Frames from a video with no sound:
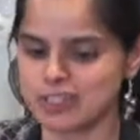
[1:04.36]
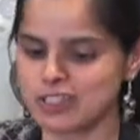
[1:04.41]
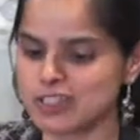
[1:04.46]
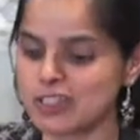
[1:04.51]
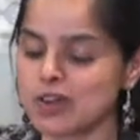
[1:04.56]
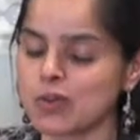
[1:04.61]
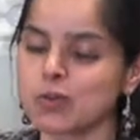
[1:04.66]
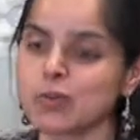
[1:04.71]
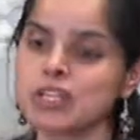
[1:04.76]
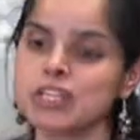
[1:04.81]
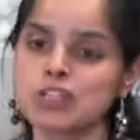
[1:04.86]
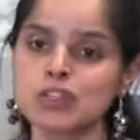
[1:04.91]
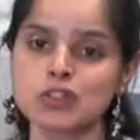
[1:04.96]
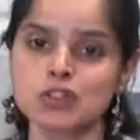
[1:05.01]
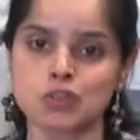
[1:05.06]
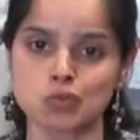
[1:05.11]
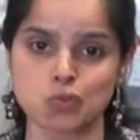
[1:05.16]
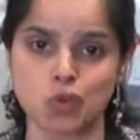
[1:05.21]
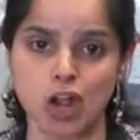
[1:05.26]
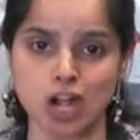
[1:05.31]
So we
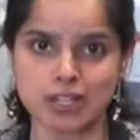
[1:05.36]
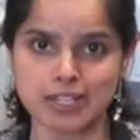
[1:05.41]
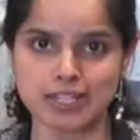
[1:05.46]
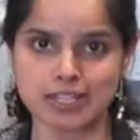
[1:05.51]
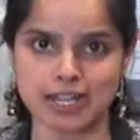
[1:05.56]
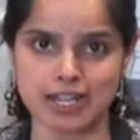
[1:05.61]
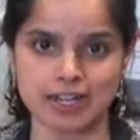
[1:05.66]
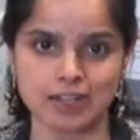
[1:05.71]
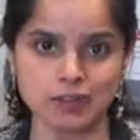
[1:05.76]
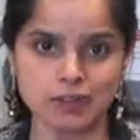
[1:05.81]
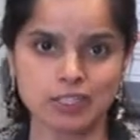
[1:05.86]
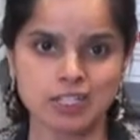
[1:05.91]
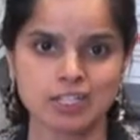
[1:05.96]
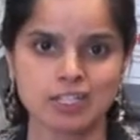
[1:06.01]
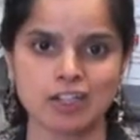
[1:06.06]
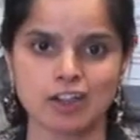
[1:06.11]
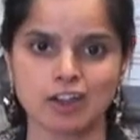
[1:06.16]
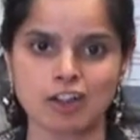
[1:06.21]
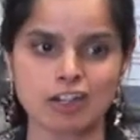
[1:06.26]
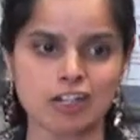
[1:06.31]
use raw cacao.
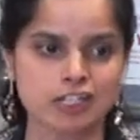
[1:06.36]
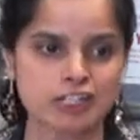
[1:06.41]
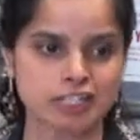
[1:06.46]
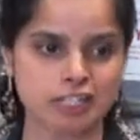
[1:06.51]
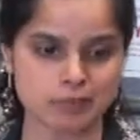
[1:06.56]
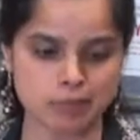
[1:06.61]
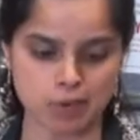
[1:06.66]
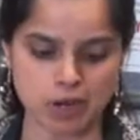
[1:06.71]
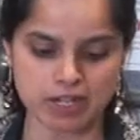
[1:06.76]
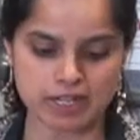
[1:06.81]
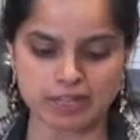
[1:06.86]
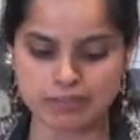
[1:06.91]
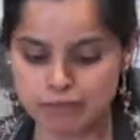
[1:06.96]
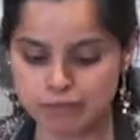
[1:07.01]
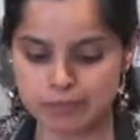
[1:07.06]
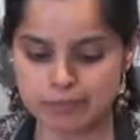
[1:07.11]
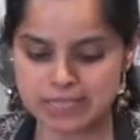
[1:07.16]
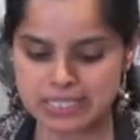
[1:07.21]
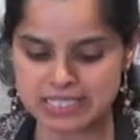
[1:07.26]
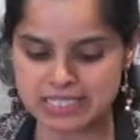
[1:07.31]
Ours is brought in
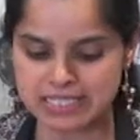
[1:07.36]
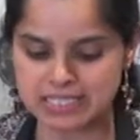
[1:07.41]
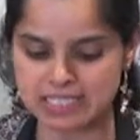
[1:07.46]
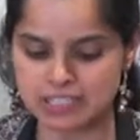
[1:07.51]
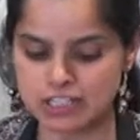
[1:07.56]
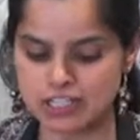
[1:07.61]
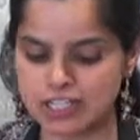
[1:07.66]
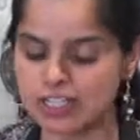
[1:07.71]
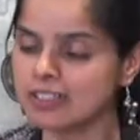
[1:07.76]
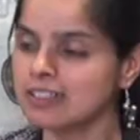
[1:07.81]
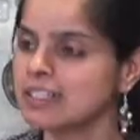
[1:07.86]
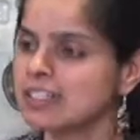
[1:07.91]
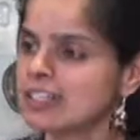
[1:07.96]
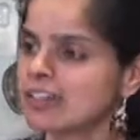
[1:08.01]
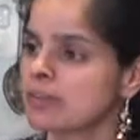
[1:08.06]
from Indonesia.